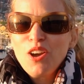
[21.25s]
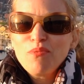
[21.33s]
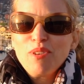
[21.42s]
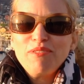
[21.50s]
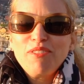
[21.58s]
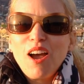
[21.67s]

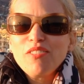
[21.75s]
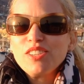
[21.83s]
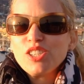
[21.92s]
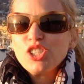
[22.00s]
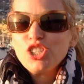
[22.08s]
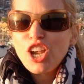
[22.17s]
we found
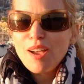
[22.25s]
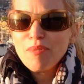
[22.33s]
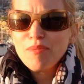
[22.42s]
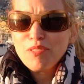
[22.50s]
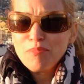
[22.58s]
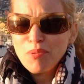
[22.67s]
this gem
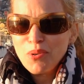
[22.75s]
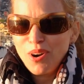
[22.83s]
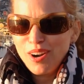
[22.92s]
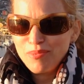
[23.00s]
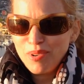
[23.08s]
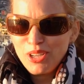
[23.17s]
of a
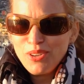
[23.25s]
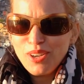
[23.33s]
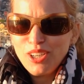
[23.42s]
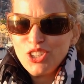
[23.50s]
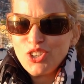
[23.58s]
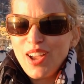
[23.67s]
port where you
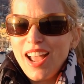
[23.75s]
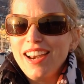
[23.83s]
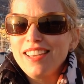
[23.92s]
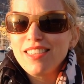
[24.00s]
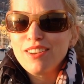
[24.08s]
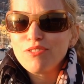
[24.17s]
can enjoy
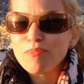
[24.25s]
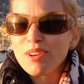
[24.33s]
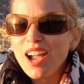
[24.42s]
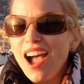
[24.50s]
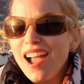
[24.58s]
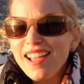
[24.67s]
anything from
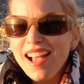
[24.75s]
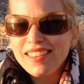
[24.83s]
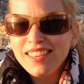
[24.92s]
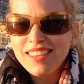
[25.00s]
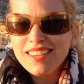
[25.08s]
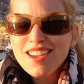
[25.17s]

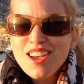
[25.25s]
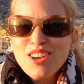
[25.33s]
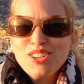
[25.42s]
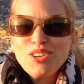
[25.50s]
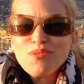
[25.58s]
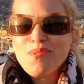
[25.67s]
kayaking
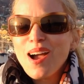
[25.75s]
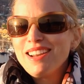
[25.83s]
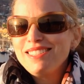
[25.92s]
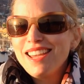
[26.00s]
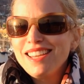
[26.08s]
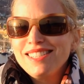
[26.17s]
to
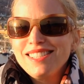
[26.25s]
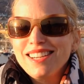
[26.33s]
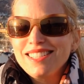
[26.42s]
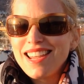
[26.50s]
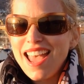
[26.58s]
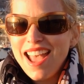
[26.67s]
wine
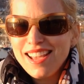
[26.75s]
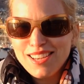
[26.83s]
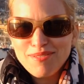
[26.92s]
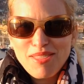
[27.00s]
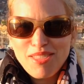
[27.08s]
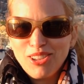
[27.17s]
tasting to
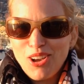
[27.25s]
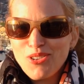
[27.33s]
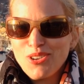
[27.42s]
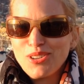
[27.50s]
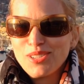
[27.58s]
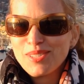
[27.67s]
hanging with the
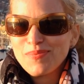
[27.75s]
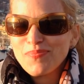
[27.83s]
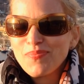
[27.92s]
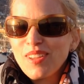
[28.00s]
locals.